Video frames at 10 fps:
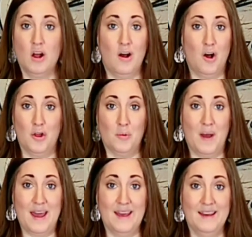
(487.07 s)
all the
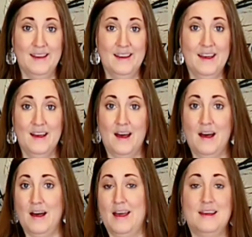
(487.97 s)
way.
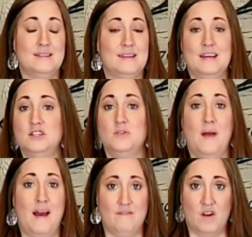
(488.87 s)
It can do
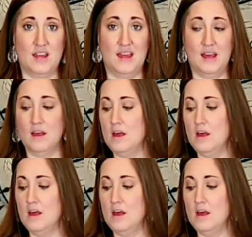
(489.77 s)
everything.